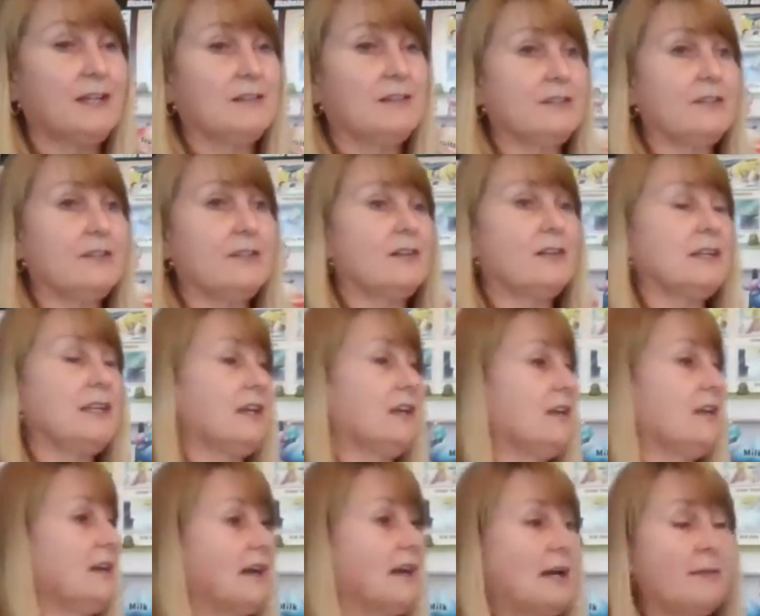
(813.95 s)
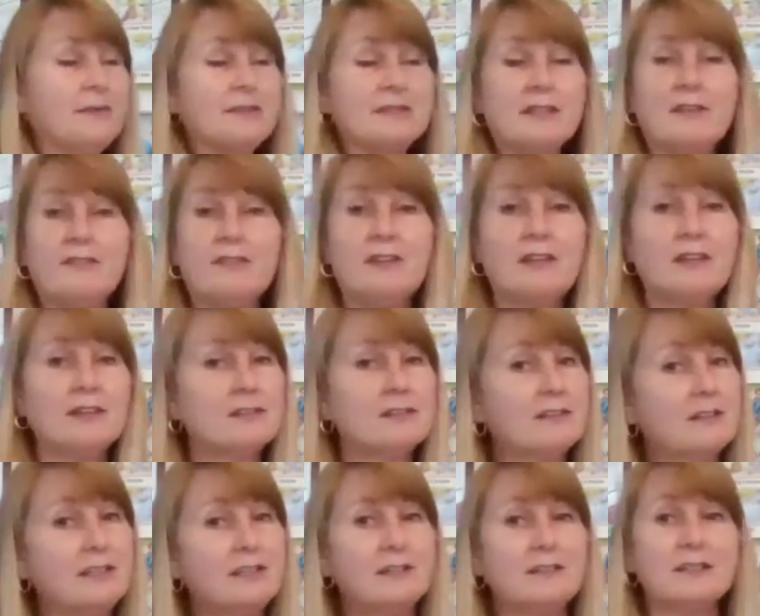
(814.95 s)
So again, I'm a 70
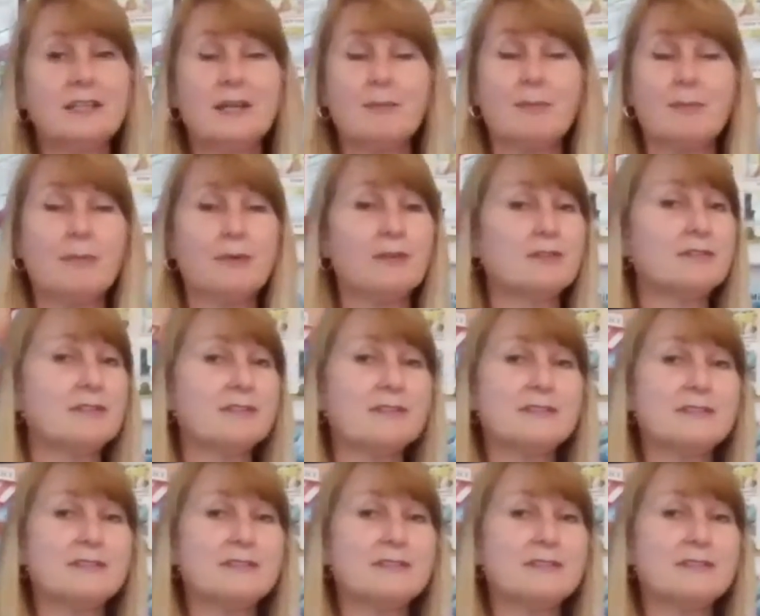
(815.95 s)
30 type of person.